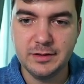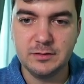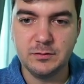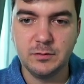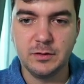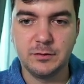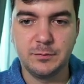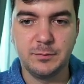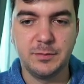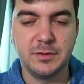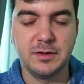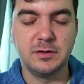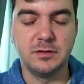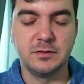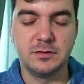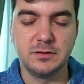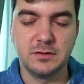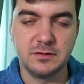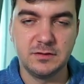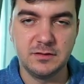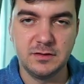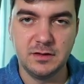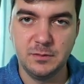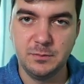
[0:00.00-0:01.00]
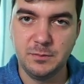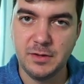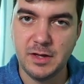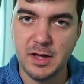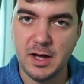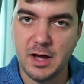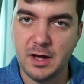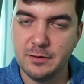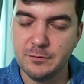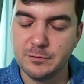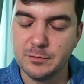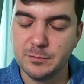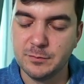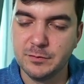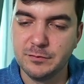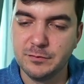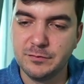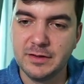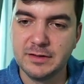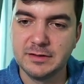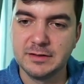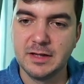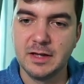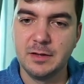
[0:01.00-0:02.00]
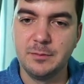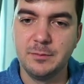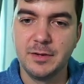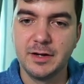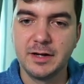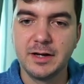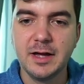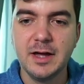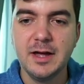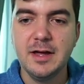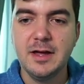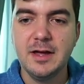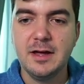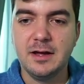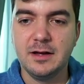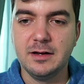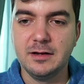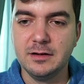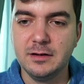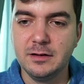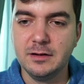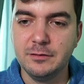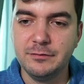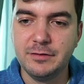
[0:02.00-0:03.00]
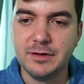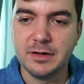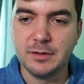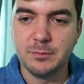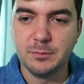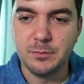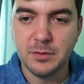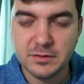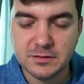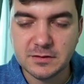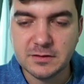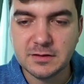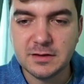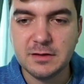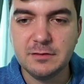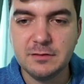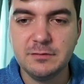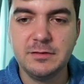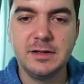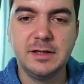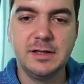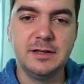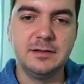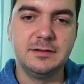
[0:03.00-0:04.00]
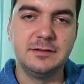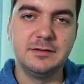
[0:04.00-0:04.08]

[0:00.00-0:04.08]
it was because the CPI from the Fed came back very positively.